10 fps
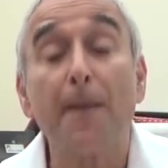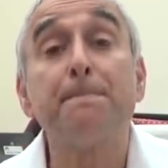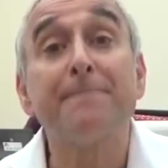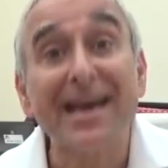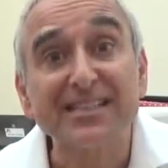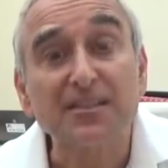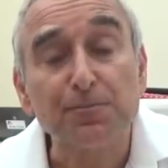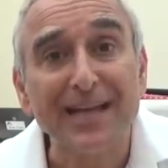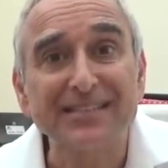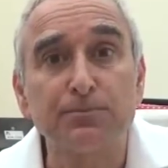makes the
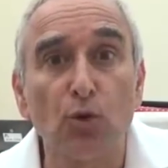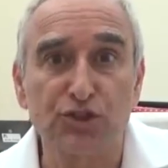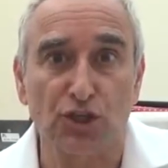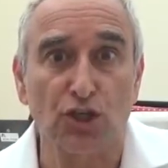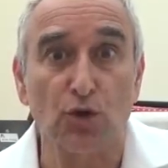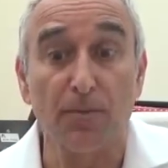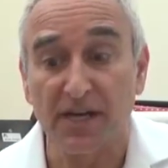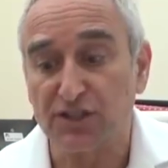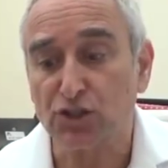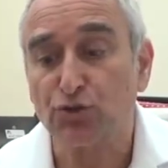place more secure,
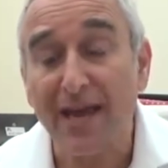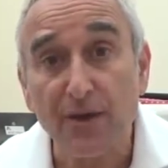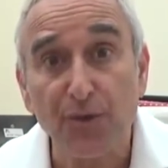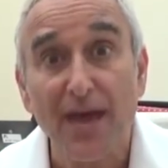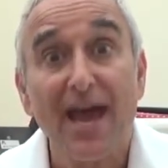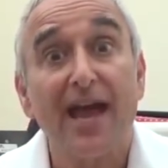because strength